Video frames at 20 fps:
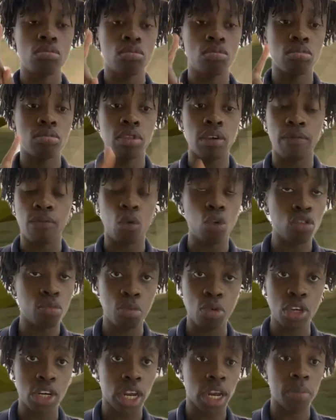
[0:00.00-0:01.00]
the force
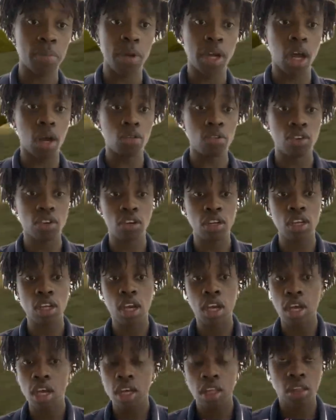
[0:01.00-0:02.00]
push can be countered,
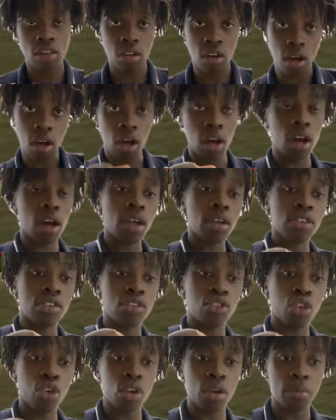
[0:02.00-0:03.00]
the
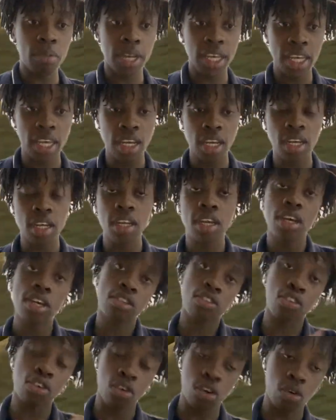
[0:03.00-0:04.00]
sternum leaking,
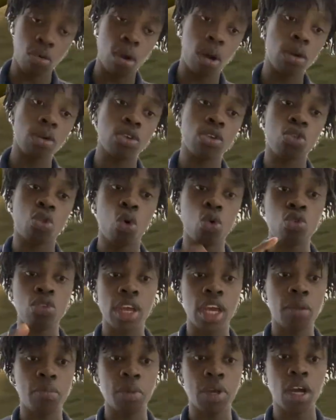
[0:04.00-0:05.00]
turn around, those
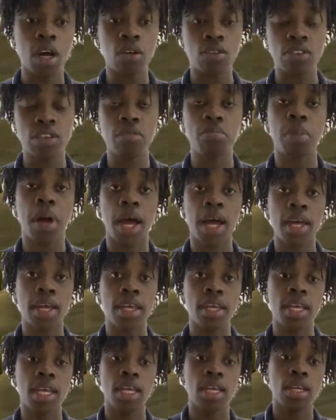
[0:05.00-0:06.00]
can be countered by
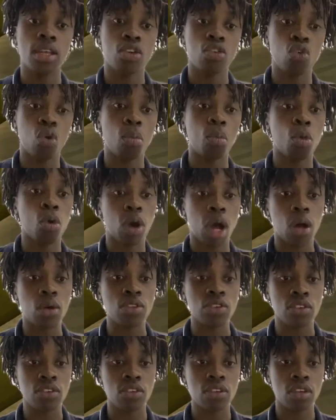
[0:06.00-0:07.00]
normal
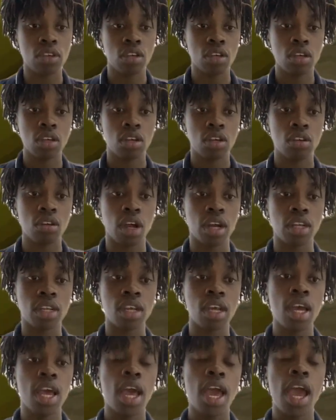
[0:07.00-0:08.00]
counters, right?
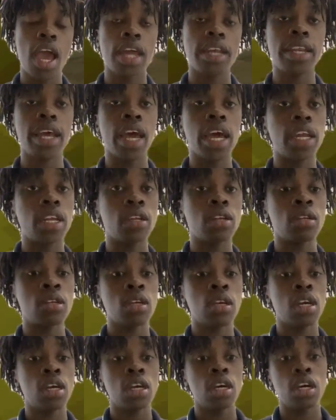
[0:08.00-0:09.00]
And then
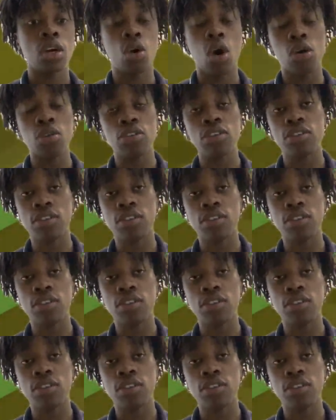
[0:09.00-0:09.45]
counters